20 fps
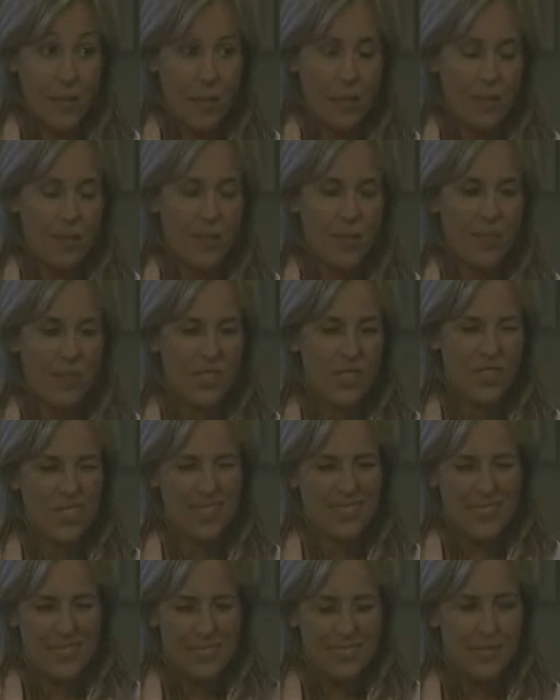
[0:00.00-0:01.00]
I would even
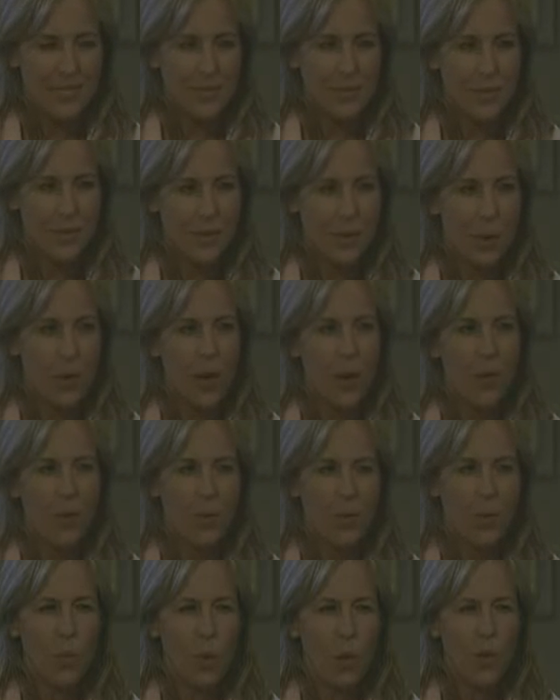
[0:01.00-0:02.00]
just go
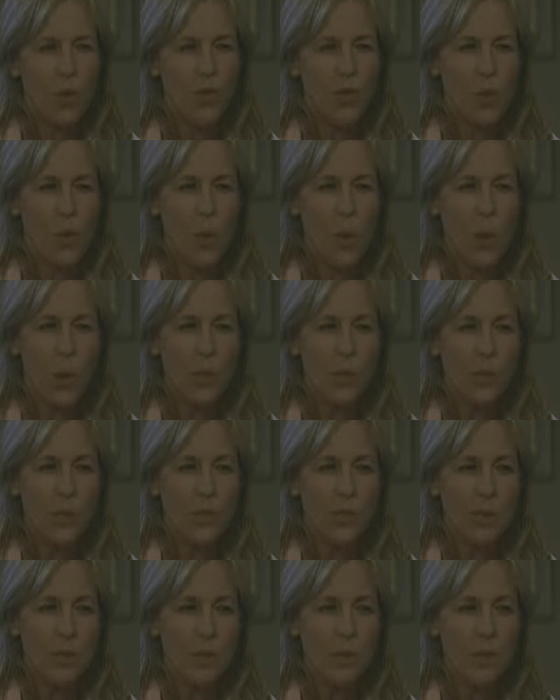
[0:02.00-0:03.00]
out and walk the
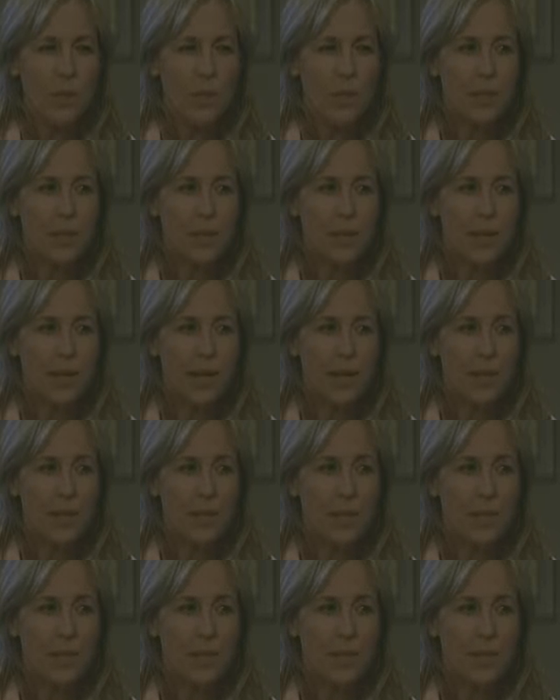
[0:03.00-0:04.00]
halls in the middle of the
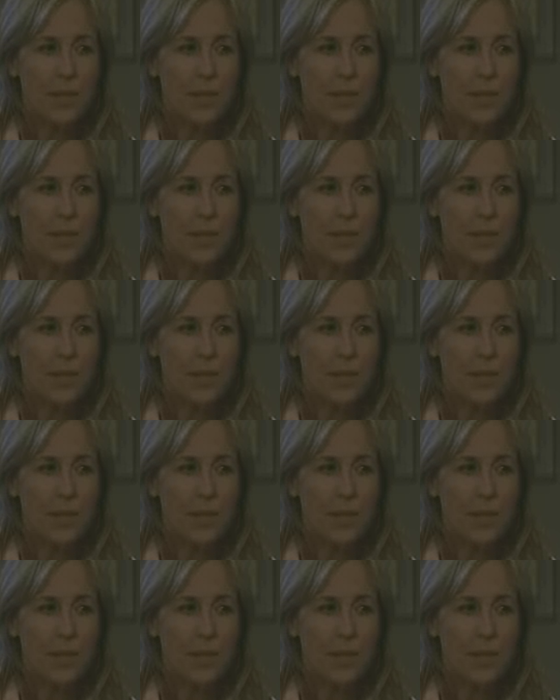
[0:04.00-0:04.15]
night